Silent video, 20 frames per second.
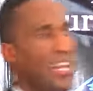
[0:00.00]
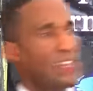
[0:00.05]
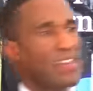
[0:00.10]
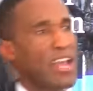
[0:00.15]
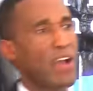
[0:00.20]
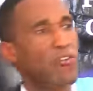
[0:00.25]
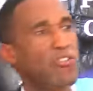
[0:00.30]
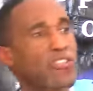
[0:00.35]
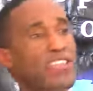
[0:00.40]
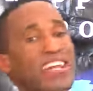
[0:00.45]
and
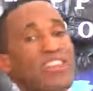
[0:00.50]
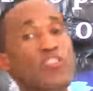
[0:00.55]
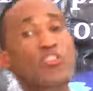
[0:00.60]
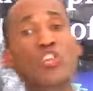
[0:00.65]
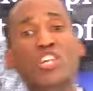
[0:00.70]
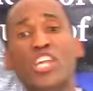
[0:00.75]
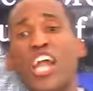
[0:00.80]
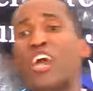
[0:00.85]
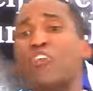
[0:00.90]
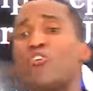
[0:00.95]
then there's
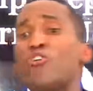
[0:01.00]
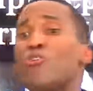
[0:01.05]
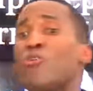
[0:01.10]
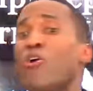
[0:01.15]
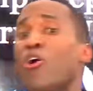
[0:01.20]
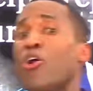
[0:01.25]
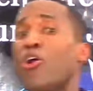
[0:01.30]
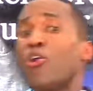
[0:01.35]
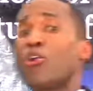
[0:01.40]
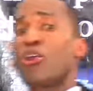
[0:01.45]
the
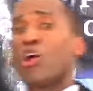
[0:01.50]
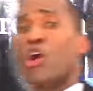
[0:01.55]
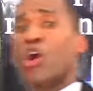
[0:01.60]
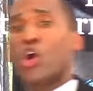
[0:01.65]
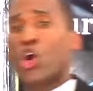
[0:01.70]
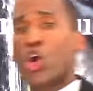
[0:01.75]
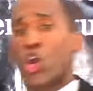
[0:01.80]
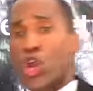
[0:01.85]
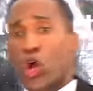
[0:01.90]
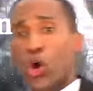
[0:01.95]

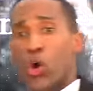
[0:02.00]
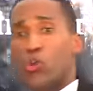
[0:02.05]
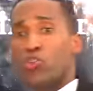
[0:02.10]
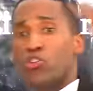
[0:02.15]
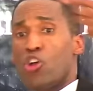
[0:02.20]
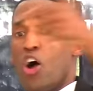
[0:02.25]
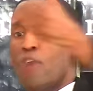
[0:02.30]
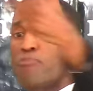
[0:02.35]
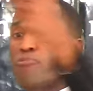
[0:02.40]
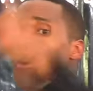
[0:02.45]

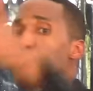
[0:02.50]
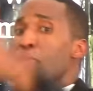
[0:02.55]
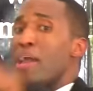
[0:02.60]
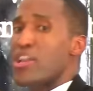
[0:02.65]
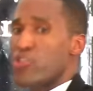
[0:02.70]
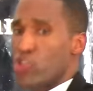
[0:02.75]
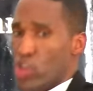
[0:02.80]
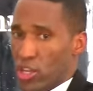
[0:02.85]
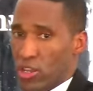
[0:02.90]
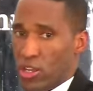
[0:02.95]
close of
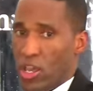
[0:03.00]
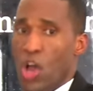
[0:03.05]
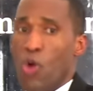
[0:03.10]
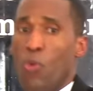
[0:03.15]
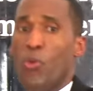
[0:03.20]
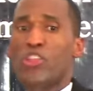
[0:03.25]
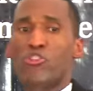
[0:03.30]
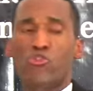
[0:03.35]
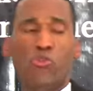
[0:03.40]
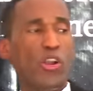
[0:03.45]
probation.
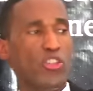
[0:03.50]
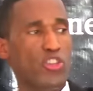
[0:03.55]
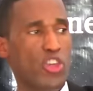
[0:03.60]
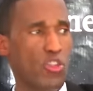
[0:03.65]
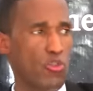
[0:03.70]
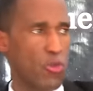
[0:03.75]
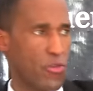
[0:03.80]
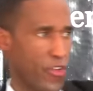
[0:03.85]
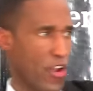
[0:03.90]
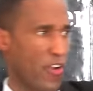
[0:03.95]
Which one
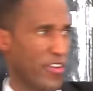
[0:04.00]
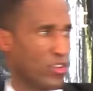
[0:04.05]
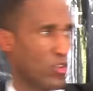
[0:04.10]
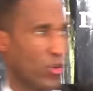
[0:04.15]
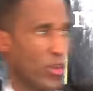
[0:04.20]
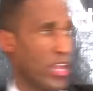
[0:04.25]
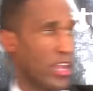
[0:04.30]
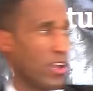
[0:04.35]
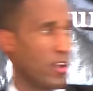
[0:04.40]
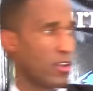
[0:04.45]
she's referring
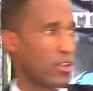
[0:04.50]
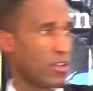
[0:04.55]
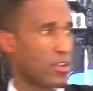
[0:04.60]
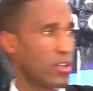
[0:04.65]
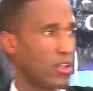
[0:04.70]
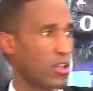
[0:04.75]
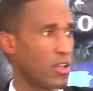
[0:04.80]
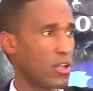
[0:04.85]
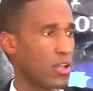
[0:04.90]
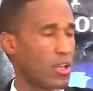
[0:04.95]
to here?
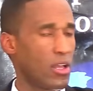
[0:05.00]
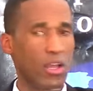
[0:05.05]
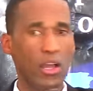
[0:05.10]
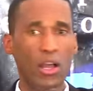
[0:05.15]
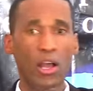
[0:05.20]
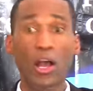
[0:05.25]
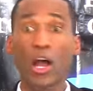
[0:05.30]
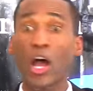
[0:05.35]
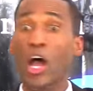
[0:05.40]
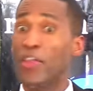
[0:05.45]

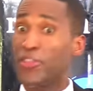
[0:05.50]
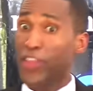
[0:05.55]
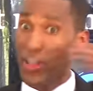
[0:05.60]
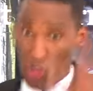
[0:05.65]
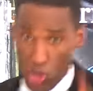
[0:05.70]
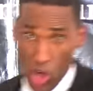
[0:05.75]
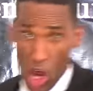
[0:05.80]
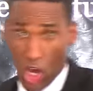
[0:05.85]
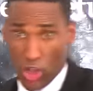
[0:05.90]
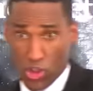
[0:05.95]

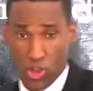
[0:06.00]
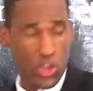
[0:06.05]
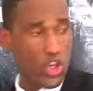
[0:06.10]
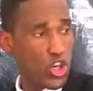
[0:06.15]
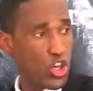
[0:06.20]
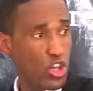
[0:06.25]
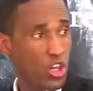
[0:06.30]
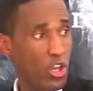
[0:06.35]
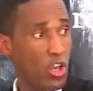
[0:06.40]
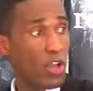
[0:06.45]
The
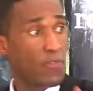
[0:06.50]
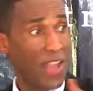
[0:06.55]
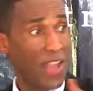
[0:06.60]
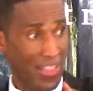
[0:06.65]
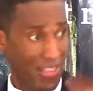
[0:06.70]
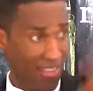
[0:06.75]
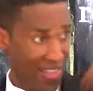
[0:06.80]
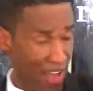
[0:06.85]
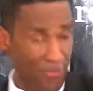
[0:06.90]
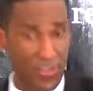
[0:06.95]
church.
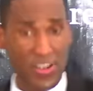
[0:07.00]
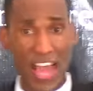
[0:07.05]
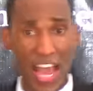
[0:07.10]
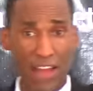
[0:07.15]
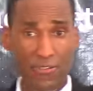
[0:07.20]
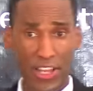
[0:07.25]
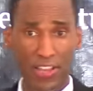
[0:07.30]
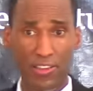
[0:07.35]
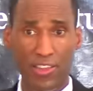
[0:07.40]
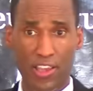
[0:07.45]
That's Seventh
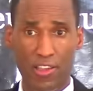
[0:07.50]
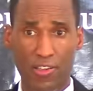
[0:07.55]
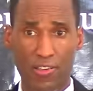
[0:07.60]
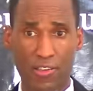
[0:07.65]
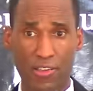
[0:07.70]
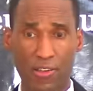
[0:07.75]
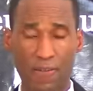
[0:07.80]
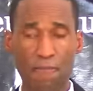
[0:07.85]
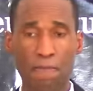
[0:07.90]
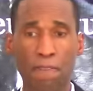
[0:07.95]

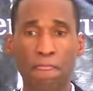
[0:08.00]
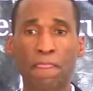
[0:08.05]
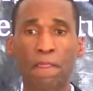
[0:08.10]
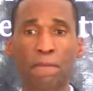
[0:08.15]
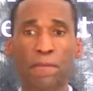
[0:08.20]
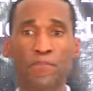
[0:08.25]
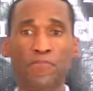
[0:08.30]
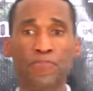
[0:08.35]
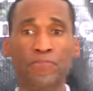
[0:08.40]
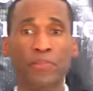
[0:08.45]
Adventists.
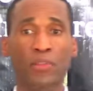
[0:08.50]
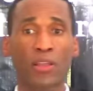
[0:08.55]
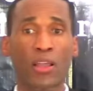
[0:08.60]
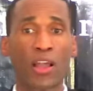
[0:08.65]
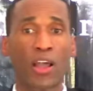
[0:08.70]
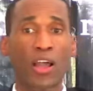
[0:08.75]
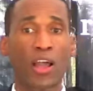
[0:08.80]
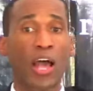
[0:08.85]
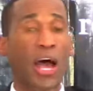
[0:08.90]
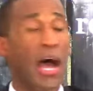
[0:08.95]

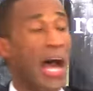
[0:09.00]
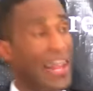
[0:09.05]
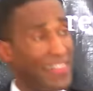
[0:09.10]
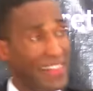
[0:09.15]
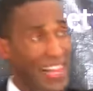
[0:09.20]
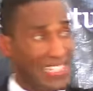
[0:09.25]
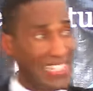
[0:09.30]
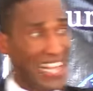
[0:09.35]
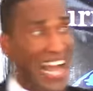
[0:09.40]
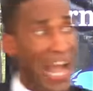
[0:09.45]

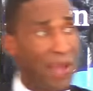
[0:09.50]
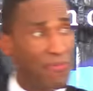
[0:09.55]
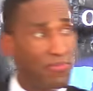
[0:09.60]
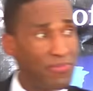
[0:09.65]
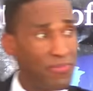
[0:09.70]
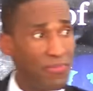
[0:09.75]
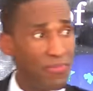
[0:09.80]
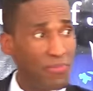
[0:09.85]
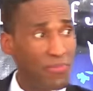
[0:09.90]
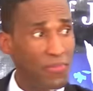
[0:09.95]
At that
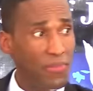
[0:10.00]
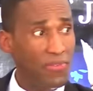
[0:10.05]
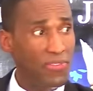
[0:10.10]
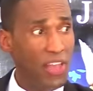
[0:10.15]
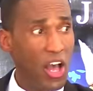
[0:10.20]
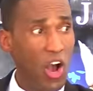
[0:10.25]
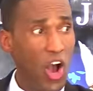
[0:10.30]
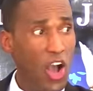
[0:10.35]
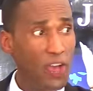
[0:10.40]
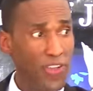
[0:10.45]
time,
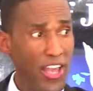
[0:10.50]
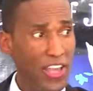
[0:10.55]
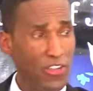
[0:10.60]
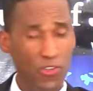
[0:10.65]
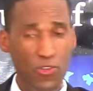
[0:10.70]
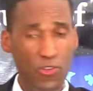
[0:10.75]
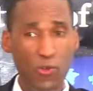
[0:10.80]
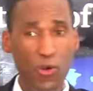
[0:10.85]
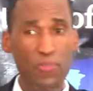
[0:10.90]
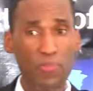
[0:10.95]
the
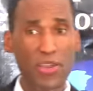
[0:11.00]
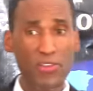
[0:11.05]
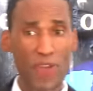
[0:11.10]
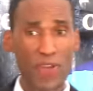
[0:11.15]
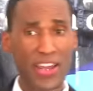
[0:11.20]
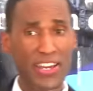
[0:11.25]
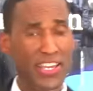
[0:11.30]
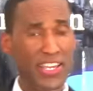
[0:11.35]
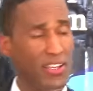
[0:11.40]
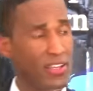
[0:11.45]
harvest will
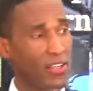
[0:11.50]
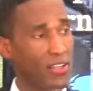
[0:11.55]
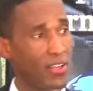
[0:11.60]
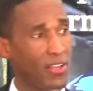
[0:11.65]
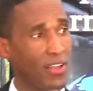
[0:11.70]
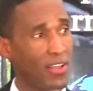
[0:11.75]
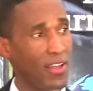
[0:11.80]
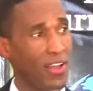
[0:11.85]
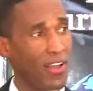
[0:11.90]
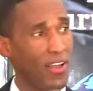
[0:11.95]
be
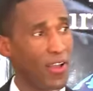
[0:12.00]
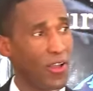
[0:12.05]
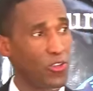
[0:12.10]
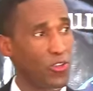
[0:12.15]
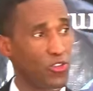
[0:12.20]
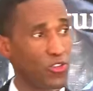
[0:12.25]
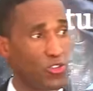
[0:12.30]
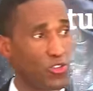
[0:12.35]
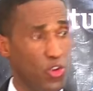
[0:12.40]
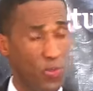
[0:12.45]
ready
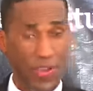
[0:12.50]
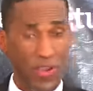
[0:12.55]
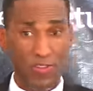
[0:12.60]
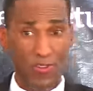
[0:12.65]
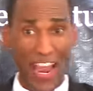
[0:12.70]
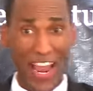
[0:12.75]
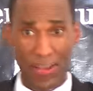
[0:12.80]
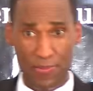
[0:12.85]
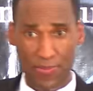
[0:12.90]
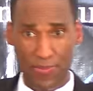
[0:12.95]
to
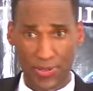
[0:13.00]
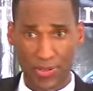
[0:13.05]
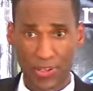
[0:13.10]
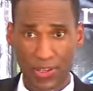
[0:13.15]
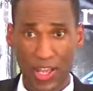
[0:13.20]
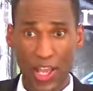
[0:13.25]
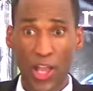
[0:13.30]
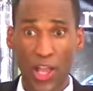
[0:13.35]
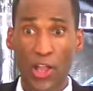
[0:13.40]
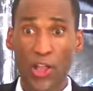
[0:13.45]
be ripe.
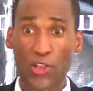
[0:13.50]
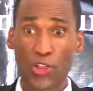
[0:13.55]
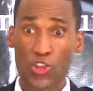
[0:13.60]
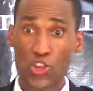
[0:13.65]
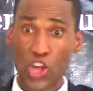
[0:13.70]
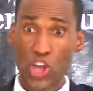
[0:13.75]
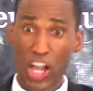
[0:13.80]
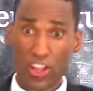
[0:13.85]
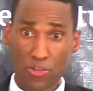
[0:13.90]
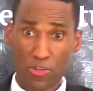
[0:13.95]

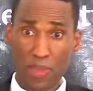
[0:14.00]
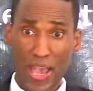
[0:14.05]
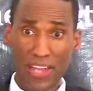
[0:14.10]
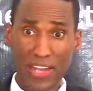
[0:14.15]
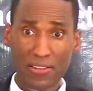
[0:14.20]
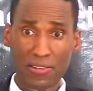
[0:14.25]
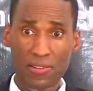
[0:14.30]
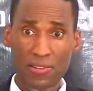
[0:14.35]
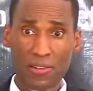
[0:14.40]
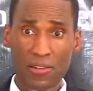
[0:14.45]

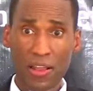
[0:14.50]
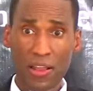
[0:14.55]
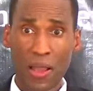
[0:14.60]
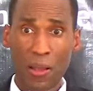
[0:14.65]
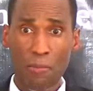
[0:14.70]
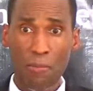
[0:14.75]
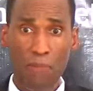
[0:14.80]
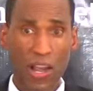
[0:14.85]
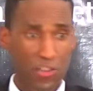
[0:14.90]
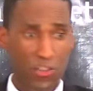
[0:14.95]
Judgment
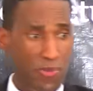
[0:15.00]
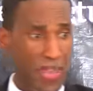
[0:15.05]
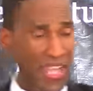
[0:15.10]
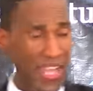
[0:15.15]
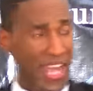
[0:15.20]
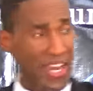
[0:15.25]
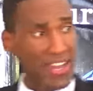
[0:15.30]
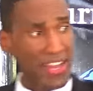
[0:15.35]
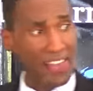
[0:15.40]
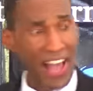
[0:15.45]
must
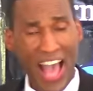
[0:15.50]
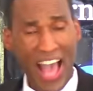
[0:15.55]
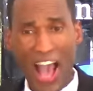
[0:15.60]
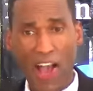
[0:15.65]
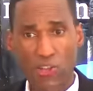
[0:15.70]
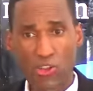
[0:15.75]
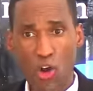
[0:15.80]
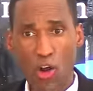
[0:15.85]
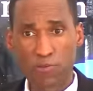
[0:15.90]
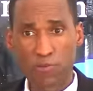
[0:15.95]
begin in the
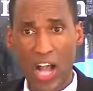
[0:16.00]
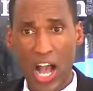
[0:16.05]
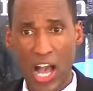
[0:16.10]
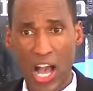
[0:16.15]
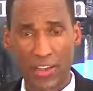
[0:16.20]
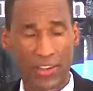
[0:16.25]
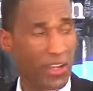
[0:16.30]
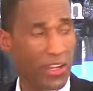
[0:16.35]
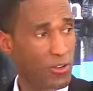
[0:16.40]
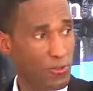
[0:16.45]
house of
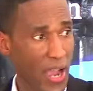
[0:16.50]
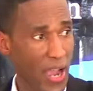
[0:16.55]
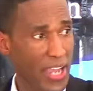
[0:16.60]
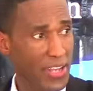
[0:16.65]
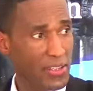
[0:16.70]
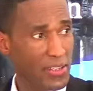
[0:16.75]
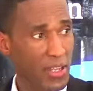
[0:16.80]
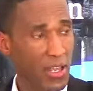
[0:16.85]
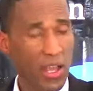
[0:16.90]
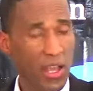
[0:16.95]
God,
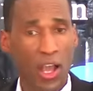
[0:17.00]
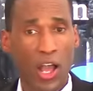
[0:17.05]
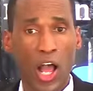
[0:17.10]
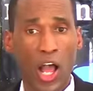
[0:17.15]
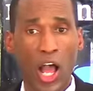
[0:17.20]
right?